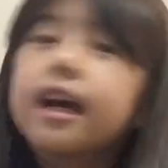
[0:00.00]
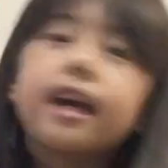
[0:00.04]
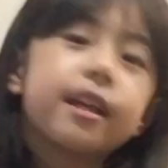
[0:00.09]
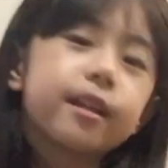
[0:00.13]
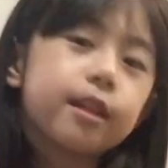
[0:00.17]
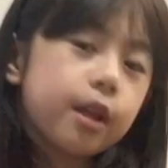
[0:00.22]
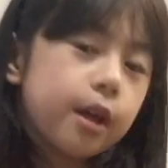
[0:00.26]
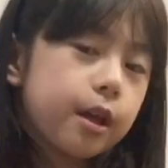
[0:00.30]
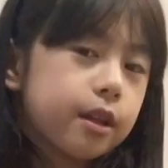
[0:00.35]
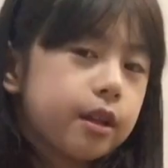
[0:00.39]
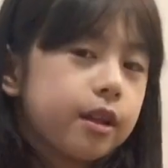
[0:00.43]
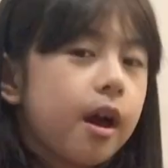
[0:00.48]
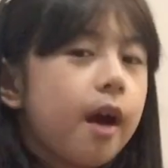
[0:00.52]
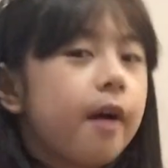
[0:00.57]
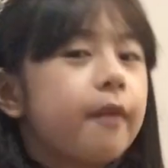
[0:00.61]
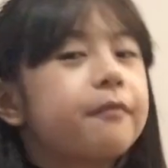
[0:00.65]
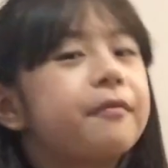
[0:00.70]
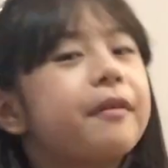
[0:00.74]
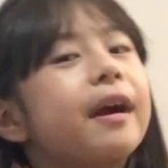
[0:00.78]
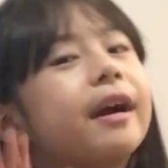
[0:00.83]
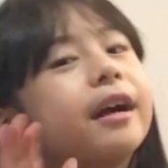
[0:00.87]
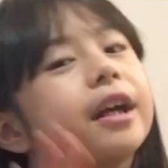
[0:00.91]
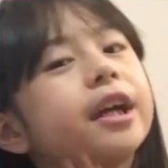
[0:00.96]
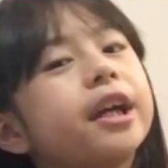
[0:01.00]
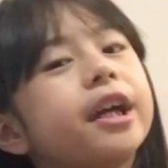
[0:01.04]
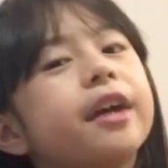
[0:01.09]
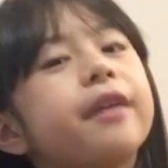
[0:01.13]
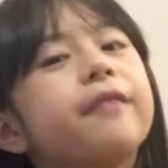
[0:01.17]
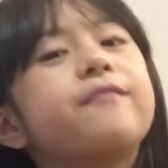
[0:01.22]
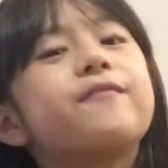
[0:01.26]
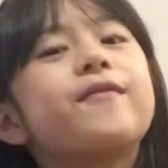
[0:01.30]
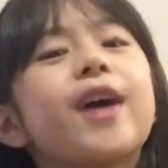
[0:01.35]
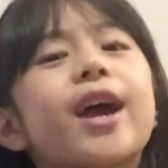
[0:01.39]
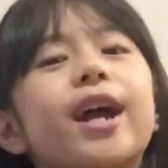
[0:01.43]
Last and
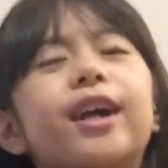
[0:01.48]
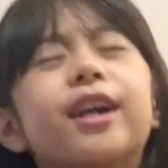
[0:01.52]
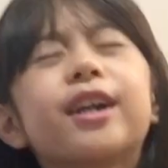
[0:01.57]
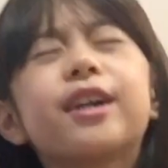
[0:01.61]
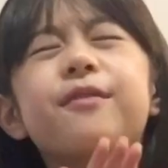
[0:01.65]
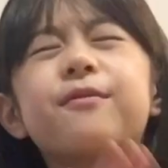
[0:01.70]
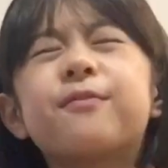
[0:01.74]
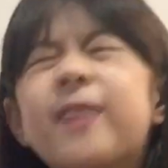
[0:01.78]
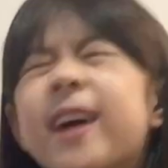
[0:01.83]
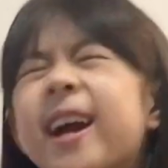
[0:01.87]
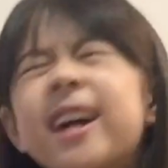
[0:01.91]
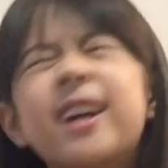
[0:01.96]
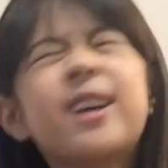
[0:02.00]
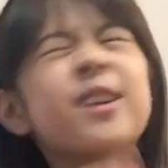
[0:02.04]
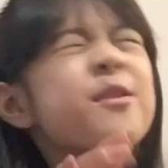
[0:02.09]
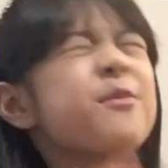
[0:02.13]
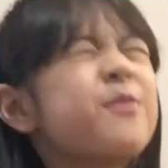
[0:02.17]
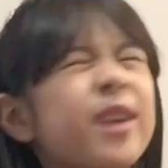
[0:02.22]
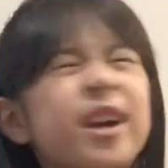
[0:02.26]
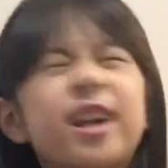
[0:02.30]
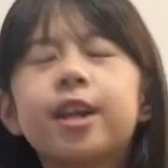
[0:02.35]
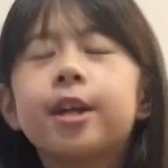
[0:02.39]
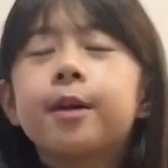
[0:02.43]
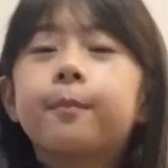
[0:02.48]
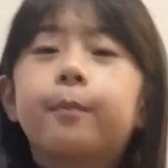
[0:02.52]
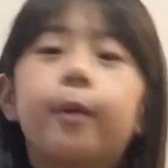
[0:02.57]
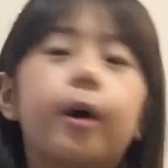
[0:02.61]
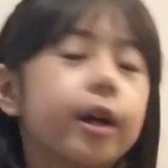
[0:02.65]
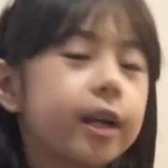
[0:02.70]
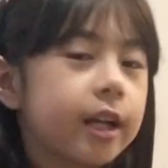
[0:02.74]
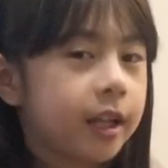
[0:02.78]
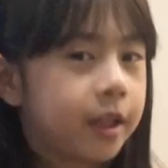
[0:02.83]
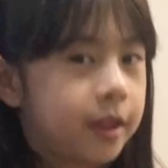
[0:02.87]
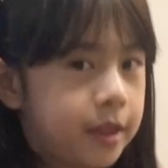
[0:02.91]
a very, very,
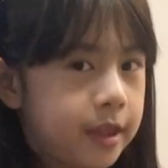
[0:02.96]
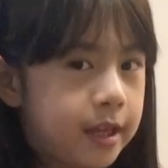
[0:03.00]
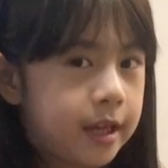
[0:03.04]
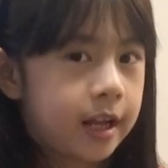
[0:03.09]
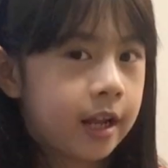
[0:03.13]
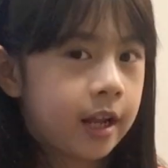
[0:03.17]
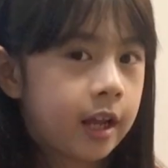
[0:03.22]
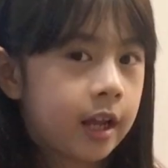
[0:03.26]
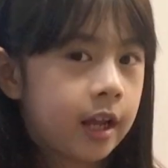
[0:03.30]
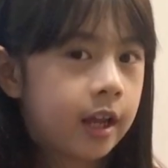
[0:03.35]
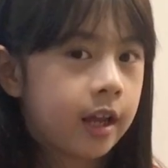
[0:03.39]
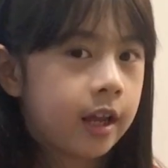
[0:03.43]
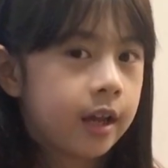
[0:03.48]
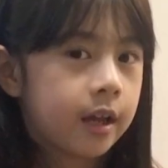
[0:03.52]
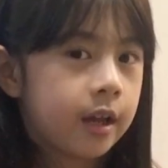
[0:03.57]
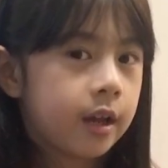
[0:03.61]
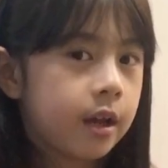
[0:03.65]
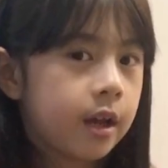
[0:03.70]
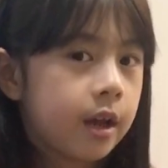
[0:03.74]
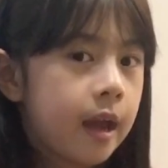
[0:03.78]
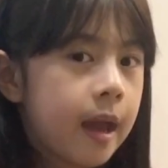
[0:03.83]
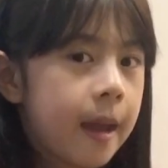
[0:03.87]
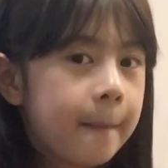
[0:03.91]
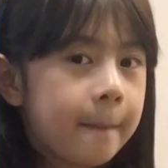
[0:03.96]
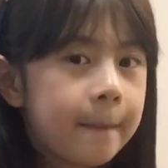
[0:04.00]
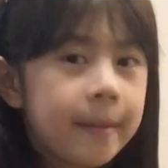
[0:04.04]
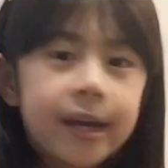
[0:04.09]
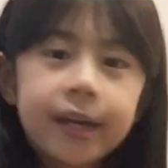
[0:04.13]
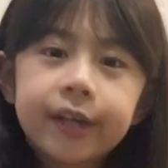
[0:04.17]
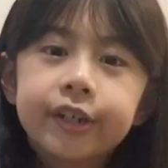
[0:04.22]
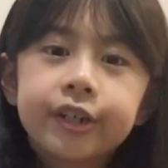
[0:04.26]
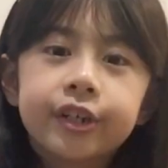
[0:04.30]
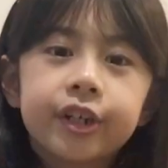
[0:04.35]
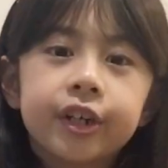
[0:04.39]
very, very important thing.
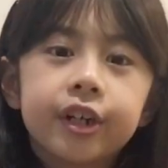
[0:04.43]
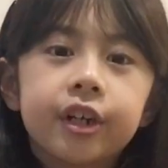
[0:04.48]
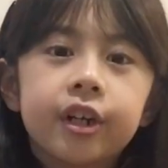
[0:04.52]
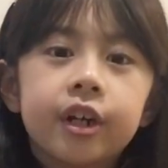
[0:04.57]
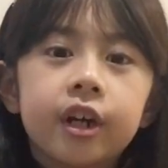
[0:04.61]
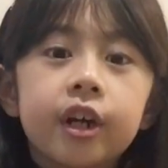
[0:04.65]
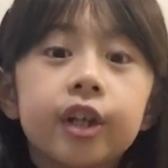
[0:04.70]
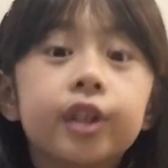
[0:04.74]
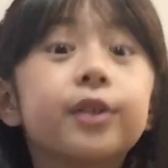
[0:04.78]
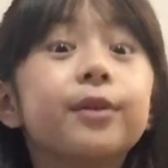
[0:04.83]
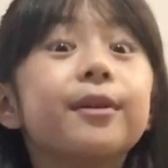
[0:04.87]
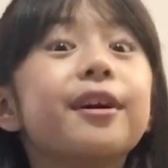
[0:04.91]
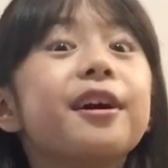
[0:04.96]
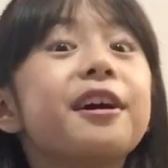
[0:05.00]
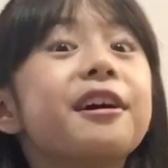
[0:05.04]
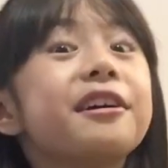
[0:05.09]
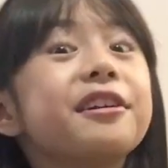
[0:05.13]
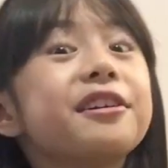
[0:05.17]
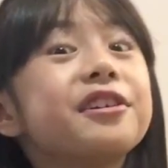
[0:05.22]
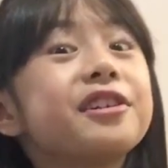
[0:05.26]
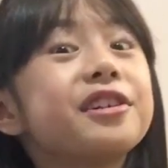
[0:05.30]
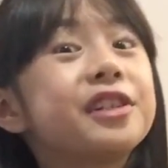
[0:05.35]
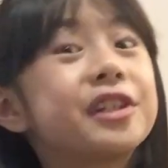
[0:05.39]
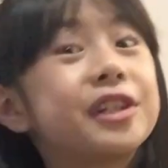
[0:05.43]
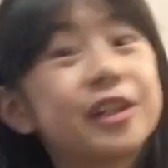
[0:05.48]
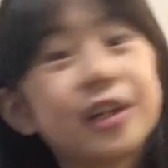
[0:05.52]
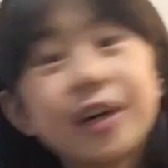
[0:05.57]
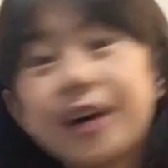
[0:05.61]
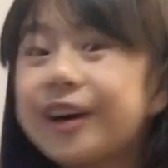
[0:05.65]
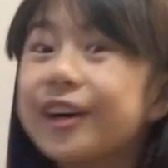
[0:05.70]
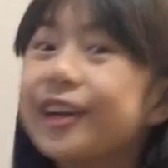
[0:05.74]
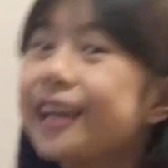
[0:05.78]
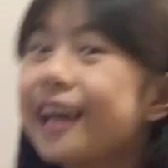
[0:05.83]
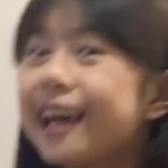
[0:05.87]
Make sure to
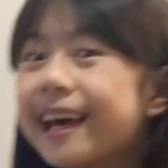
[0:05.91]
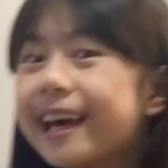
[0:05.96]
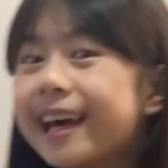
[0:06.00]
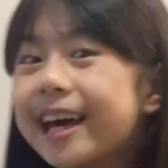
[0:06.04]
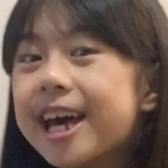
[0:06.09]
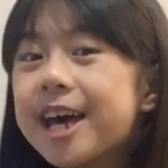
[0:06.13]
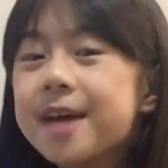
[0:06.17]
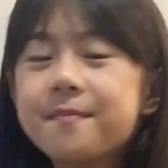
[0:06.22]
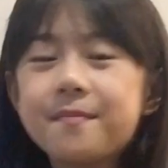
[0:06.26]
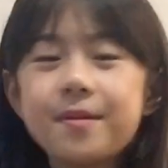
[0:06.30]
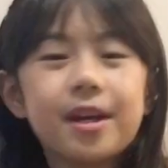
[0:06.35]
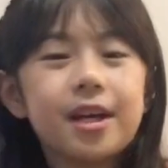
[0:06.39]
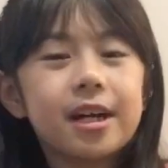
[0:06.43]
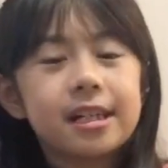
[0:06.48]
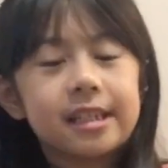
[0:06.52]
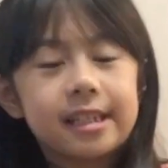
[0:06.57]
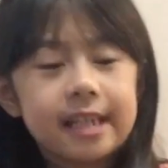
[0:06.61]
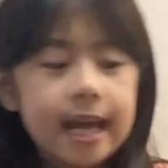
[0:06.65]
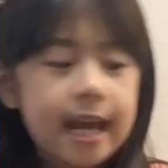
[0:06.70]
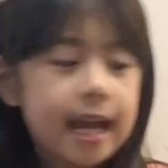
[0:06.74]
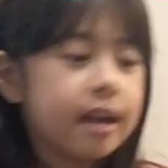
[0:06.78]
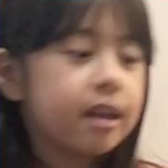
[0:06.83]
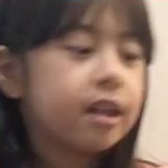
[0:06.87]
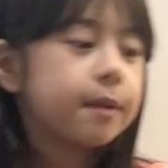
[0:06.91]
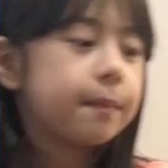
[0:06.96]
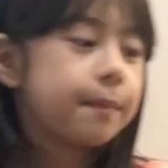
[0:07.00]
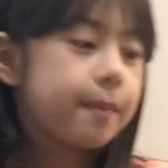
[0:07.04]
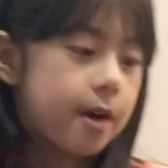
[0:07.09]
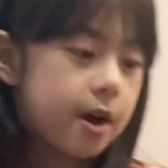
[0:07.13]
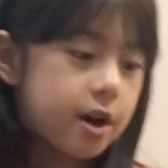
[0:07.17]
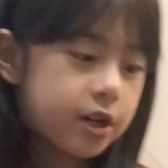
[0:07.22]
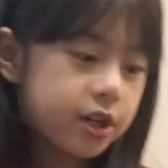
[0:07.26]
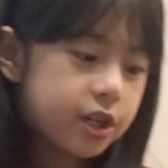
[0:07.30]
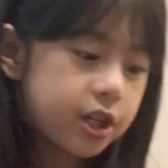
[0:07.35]
enjoy it,
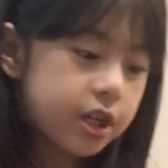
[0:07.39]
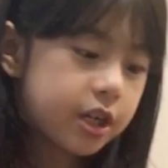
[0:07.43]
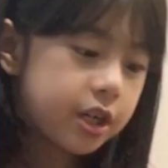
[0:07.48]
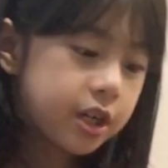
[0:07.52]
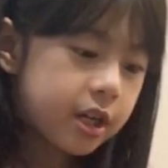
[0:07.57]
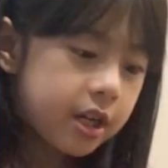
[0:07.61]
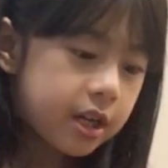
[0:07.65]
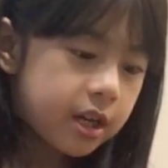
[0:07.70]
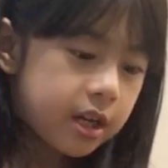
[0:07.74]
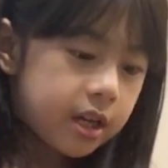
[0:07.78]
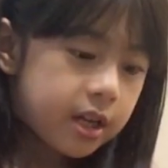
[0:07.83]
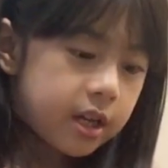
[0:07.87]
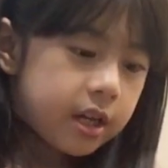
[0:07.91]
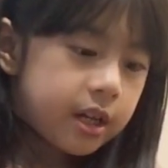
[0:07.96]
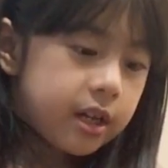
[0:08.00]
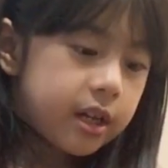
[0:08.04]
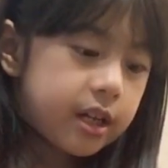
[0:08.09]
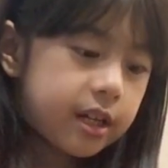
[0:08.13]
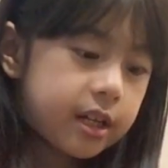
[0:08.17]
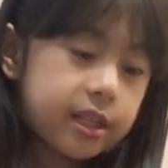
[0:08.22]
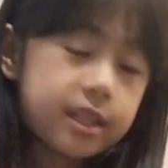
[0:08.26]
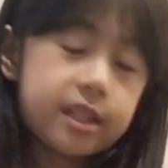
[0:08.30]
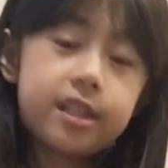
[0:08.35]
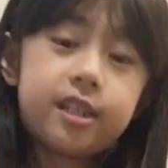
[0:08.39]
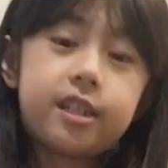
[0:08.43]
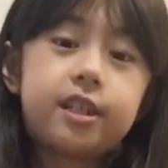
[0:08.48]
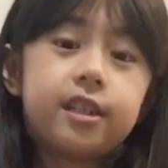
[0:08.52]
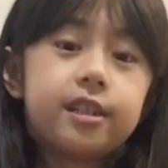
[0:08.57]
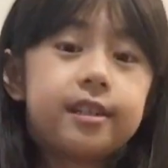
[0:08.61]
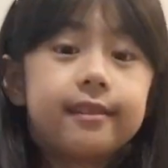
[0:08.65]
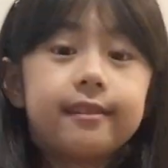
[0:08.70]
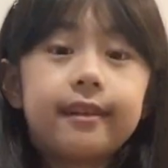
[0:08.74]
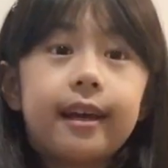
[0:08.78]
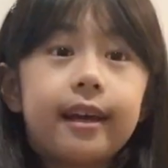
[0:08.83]
because Harry Potter
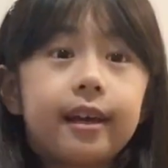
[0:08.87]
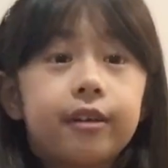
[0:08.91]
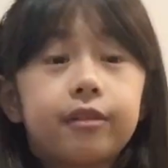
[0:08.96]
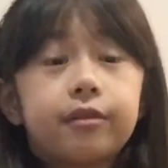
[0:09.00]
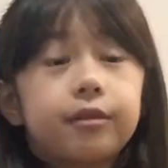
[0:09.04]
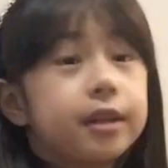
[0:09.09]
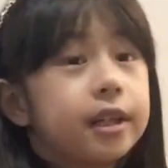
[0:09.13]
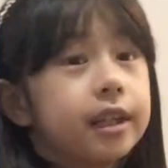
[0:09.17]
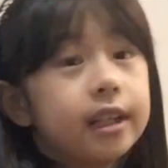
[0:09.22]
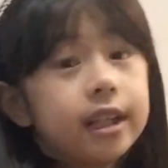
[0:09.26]
is